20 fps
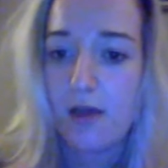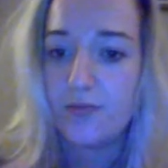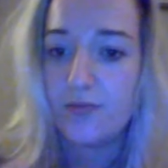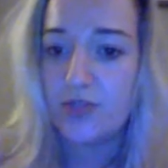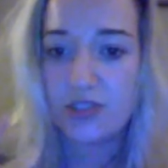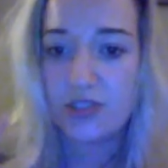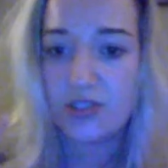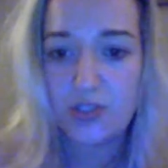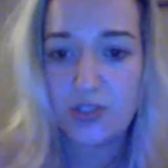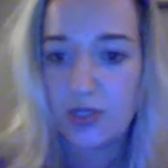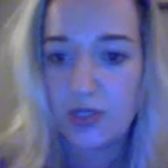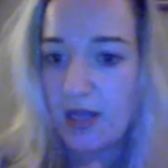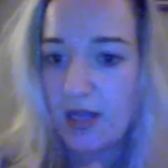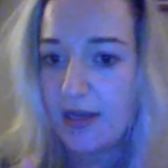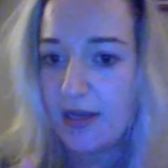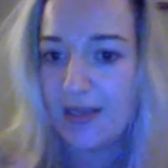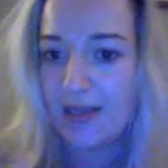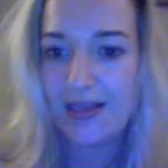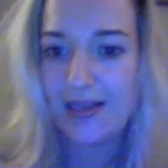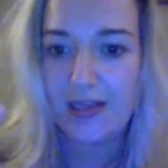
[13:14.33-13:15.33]
just to
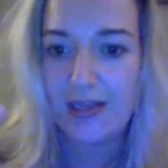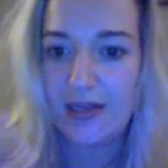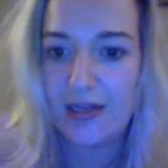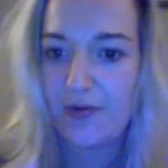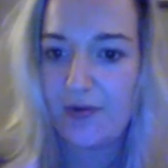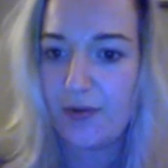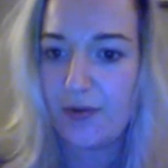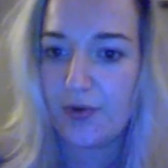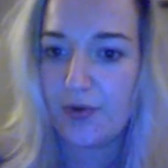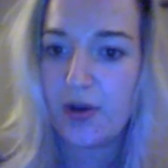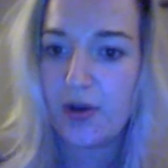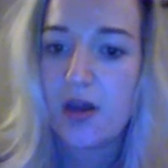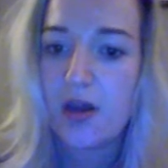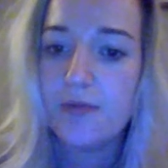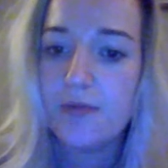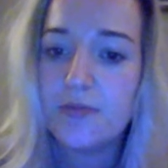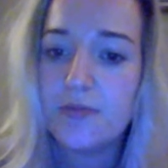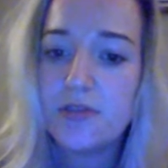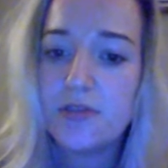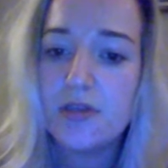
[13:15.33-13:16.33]
kind of clean around their
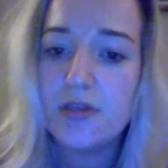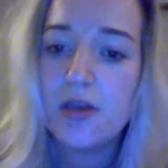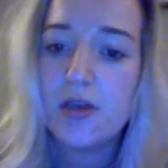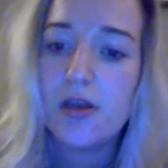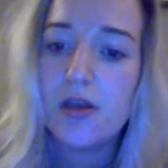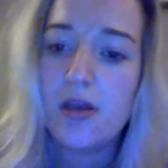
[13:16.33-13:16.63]
gums.